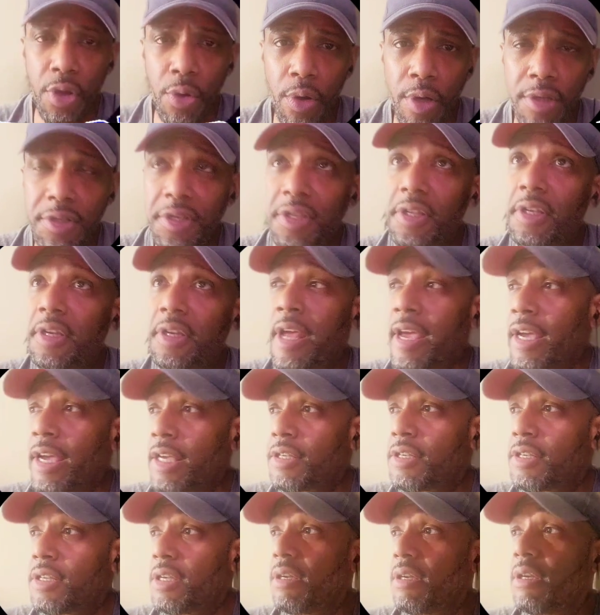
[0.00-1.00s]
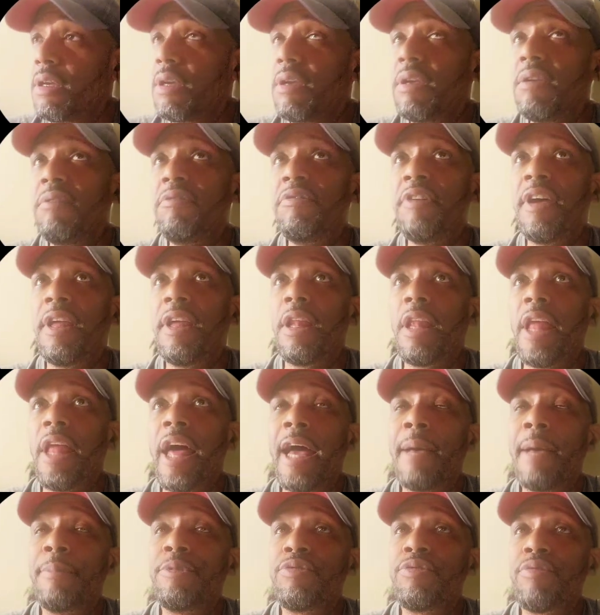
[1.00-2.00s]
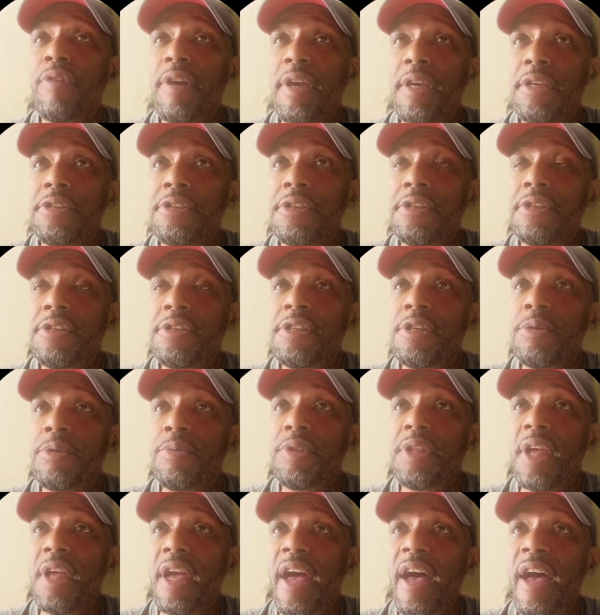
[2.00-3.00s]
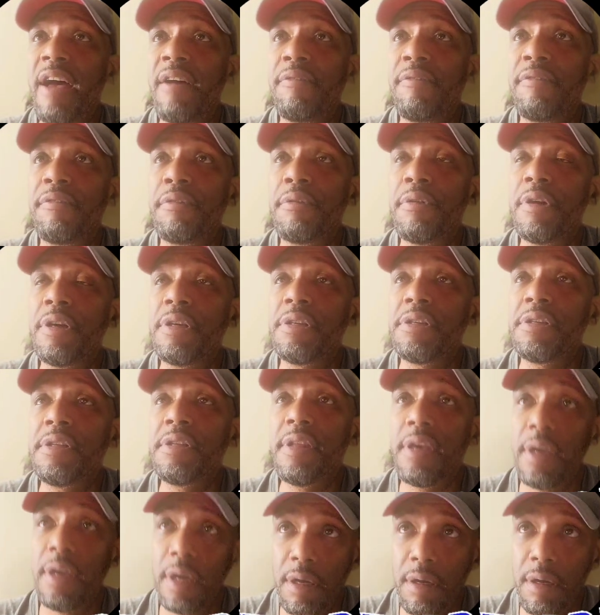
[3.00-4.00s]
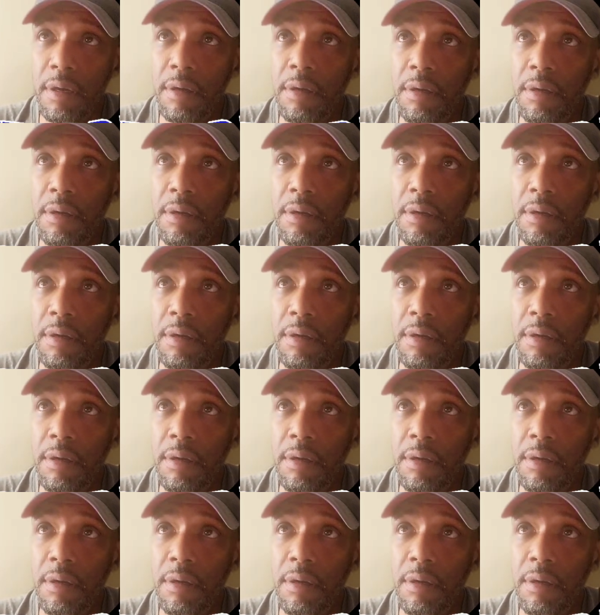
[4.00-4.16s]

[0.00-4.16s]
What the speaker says: on to the next Event Labs race and see what they have for us there.